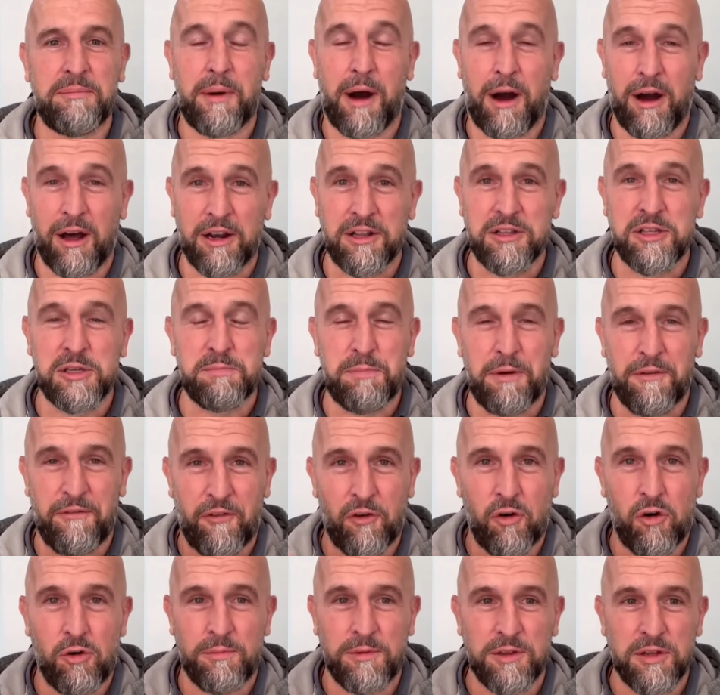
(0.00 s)
But Ireland's
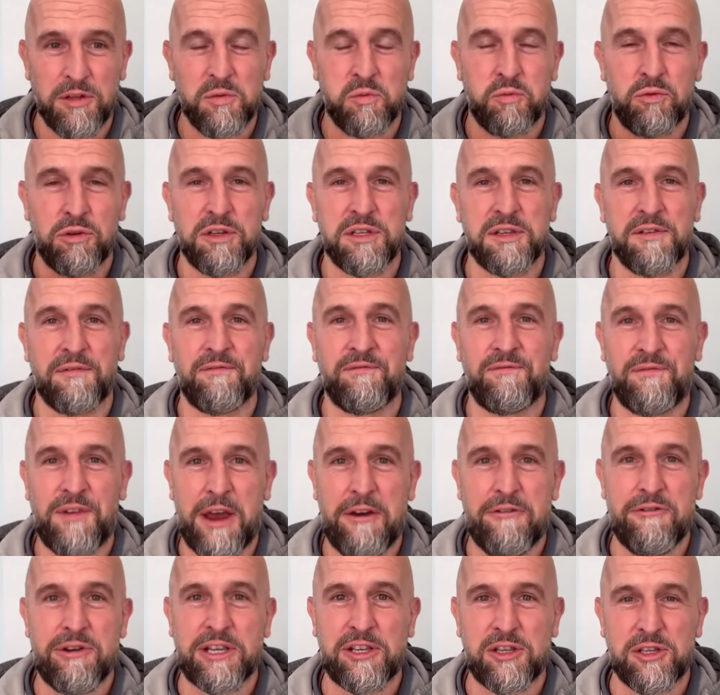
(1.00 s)
performance was a
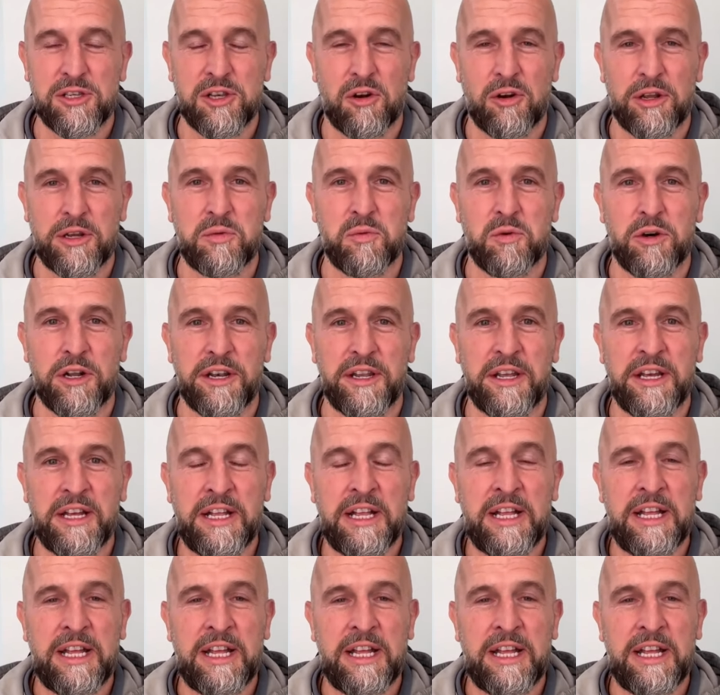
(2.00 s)
very solid one.